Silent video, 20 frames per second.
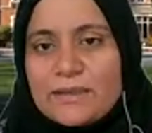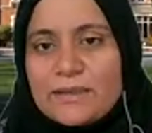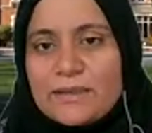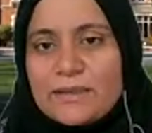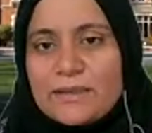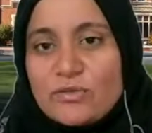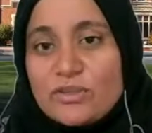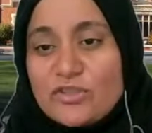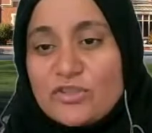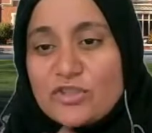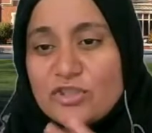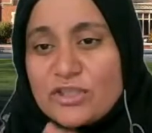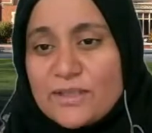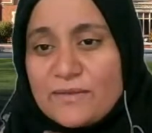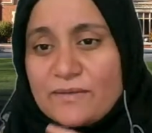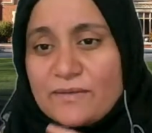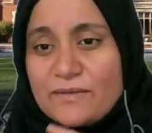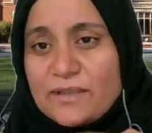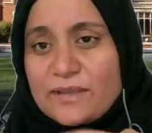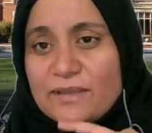you can share
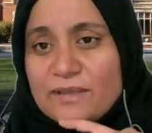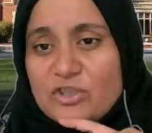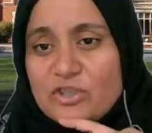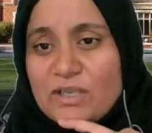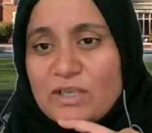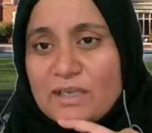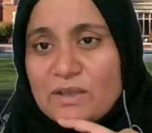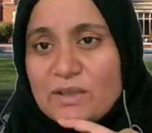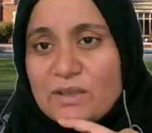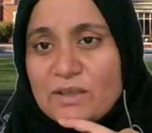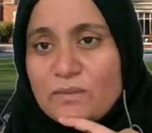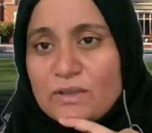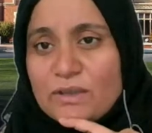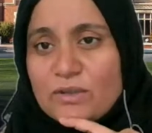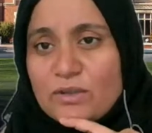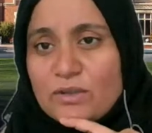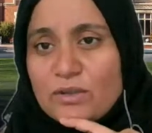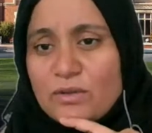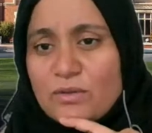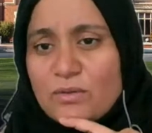it in the chat
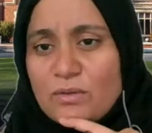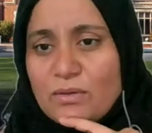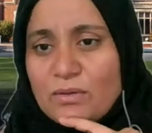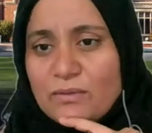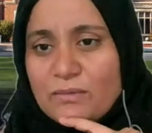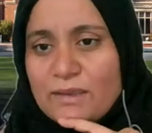window,